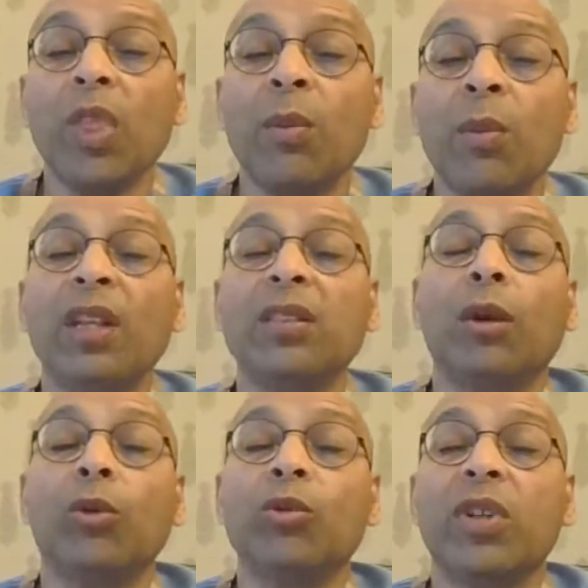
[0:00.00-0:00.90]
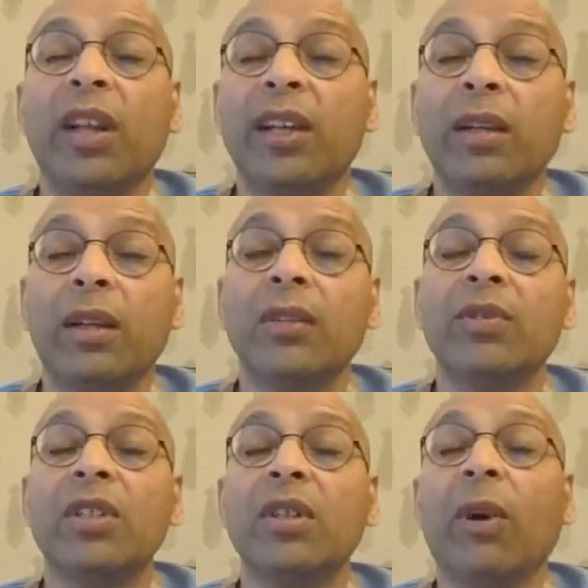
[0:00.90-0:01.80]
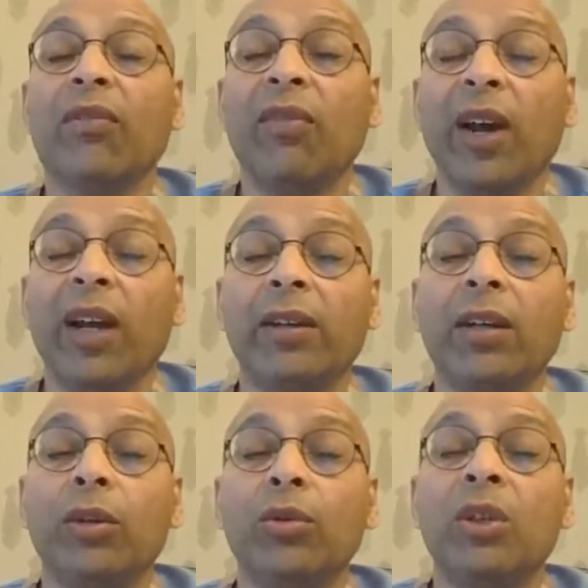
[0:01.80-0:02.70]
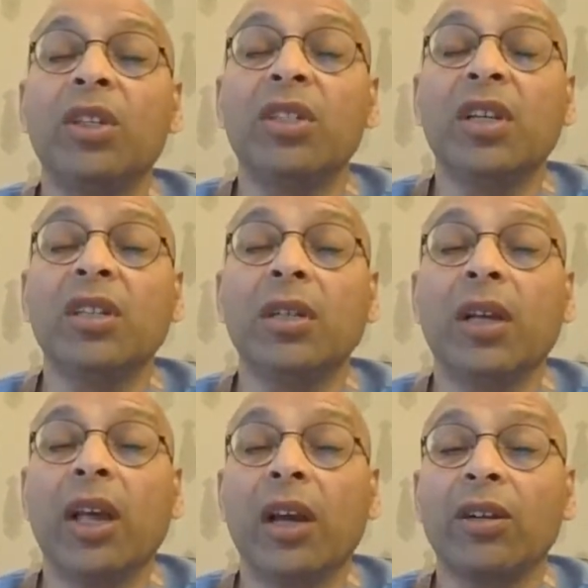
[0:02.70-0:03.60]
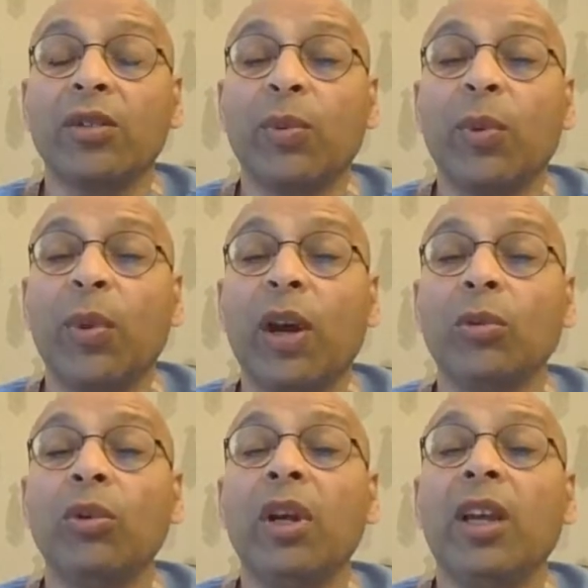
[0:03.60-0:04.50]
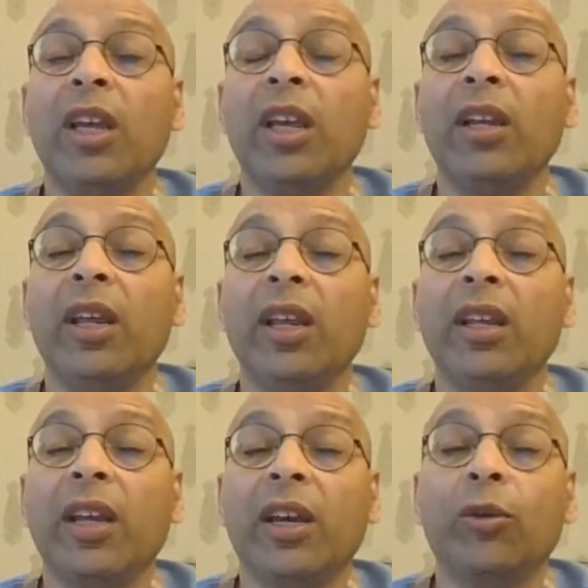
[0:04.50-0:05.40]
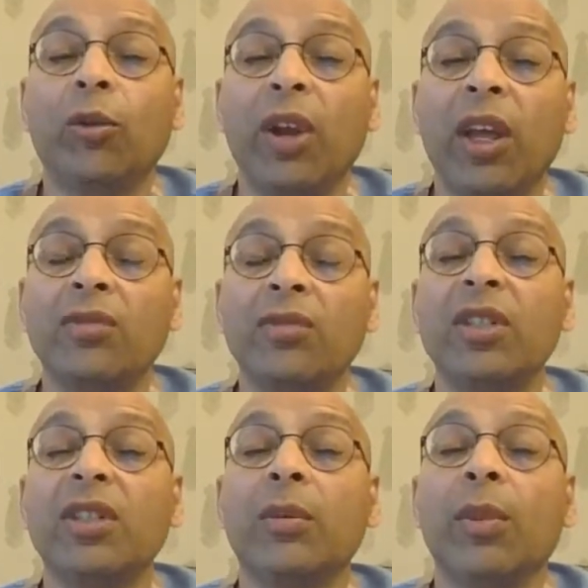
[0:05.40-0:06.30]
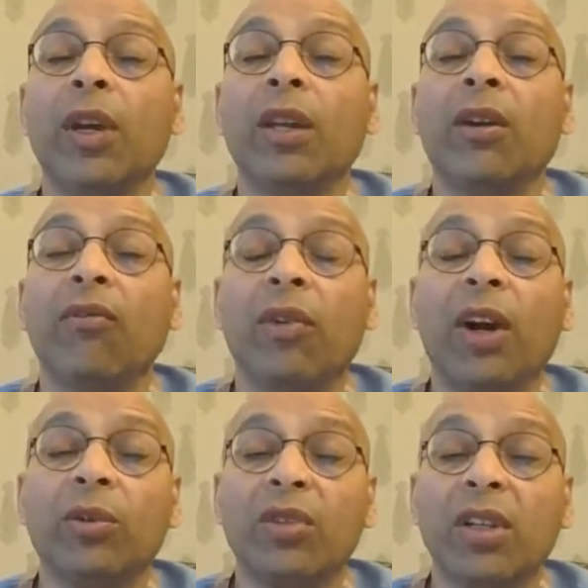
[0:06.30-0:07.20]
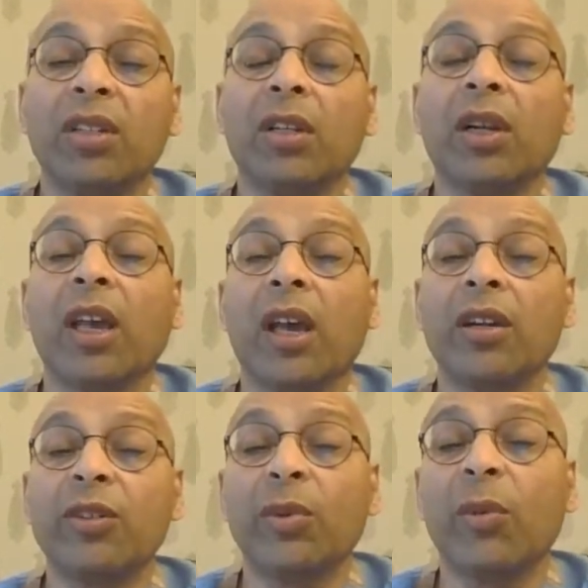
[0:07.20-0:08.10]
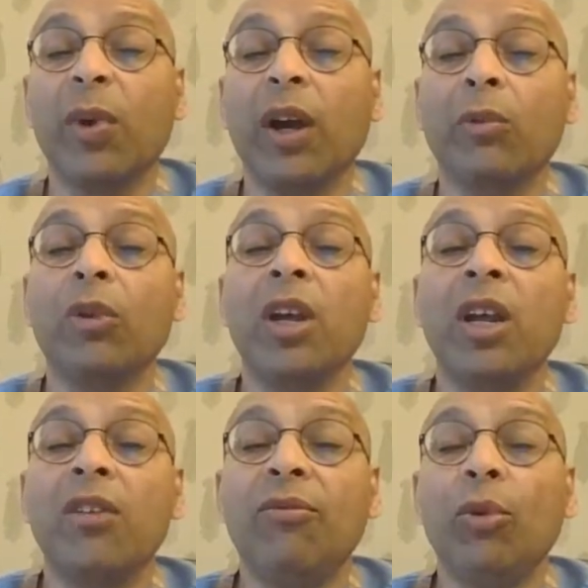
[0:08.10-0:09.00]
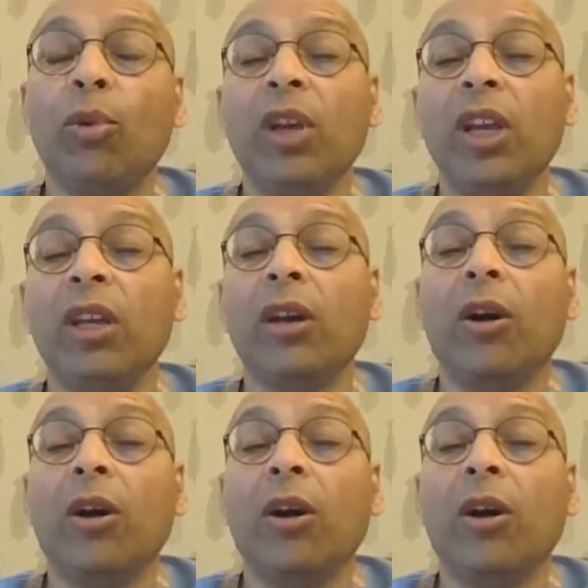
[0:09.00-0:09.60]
beans, legumes, and lentils, which is about 500 to 600 calories per pound. Eat intact grains, which is about 5 to 600 calories per pound. If you eat